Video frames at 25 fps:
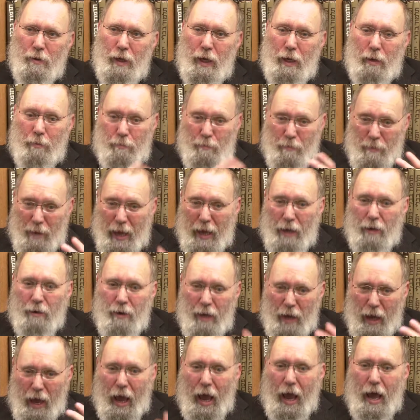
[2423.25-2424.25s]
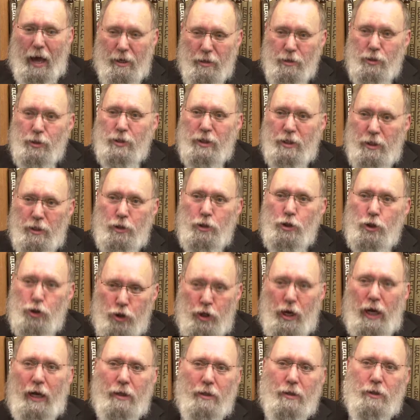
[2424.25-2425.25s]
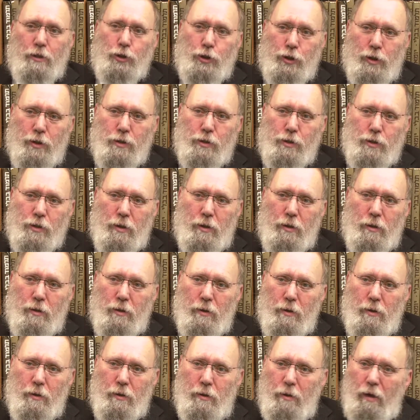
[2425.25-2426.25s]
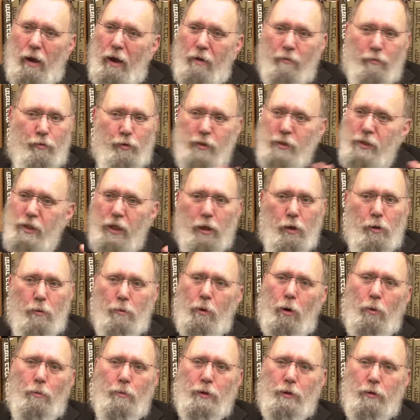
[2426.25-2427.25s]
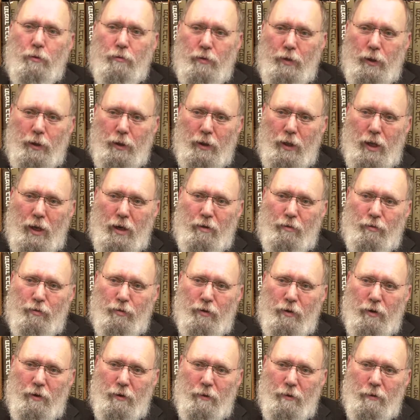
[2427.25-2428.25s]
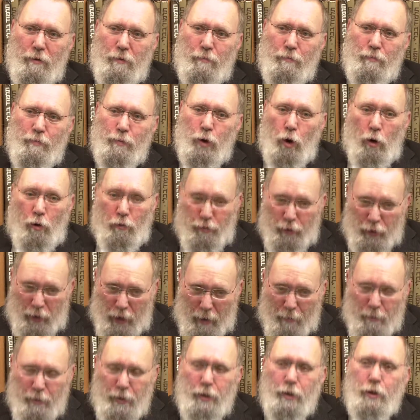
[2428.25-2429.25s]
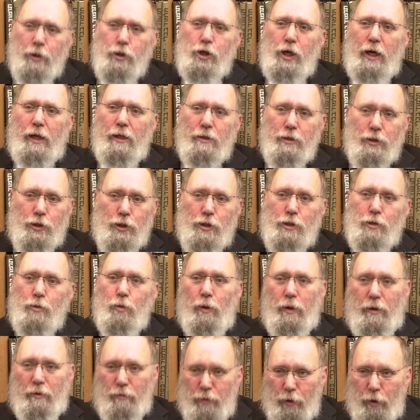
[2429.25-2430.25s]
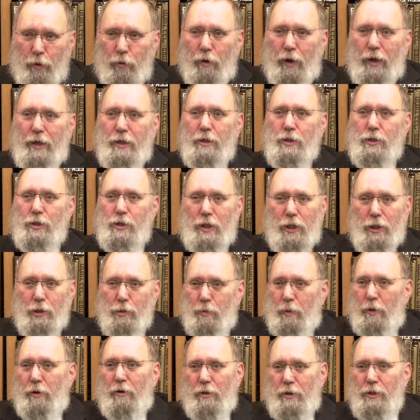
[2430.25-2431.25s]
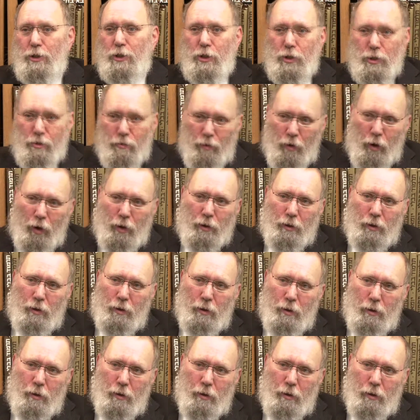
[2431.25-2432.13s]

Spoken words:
And man has these challenges every single moment of their life. Overcoming the challenge is one of the greatest experiences of all.